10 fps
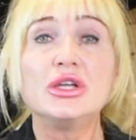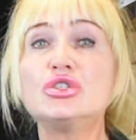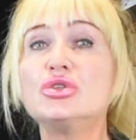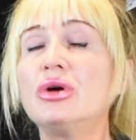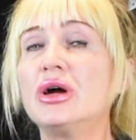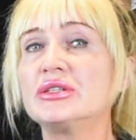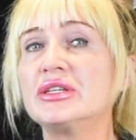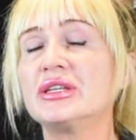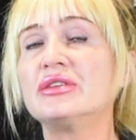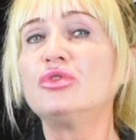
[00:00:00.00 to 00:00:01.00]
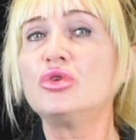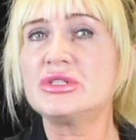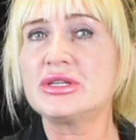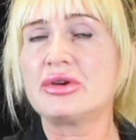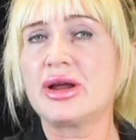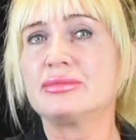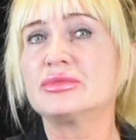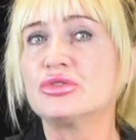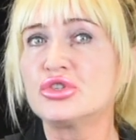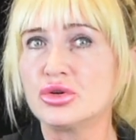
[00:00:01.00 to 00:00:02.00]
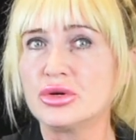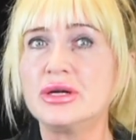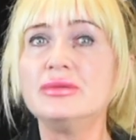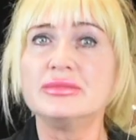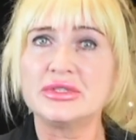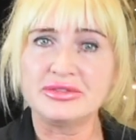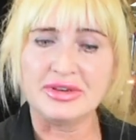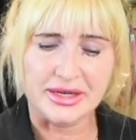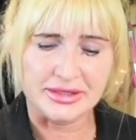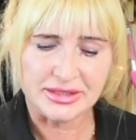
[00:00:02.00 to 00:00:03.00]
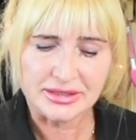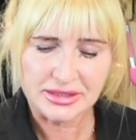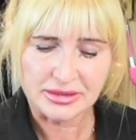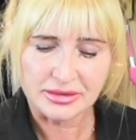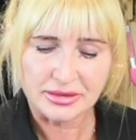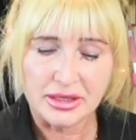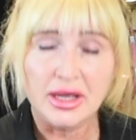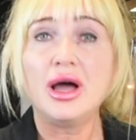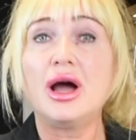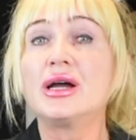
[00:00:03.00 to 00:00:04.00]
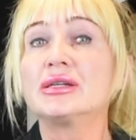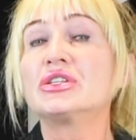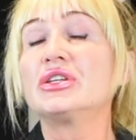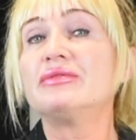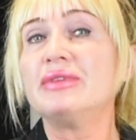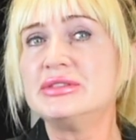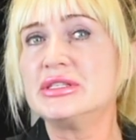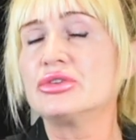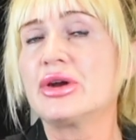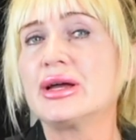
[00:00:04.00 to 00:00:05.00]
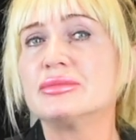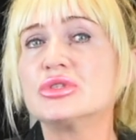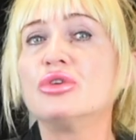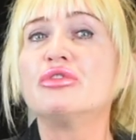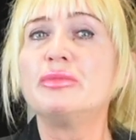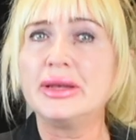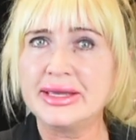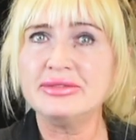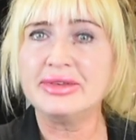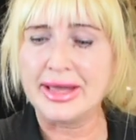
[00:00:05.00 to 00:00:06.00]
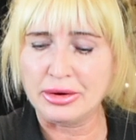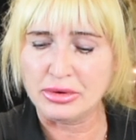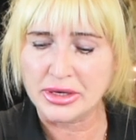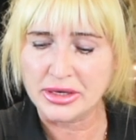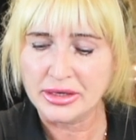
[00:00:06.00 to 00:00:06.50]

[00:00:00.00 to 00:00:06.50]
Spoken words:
240 grams of sugar divided, 150 grams of plain flour,